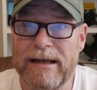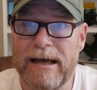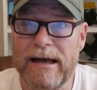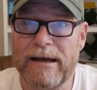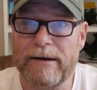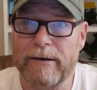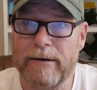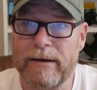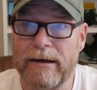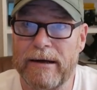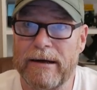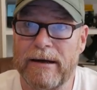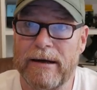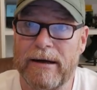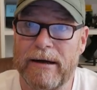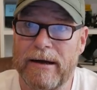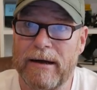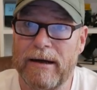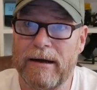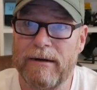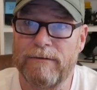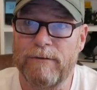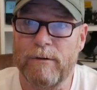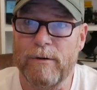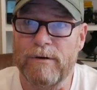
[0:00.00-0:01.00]
out
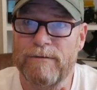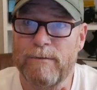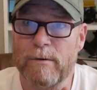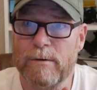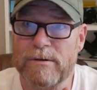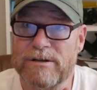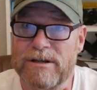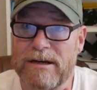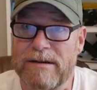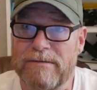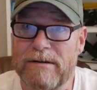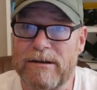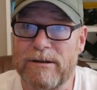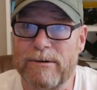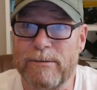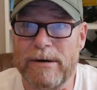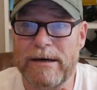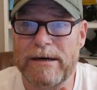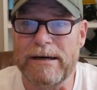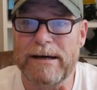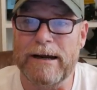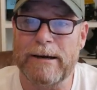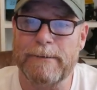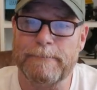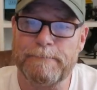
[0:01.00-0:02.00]
uh, a forty-four seventy-three
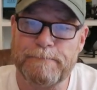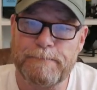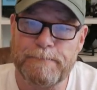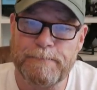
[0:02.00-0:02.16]
now?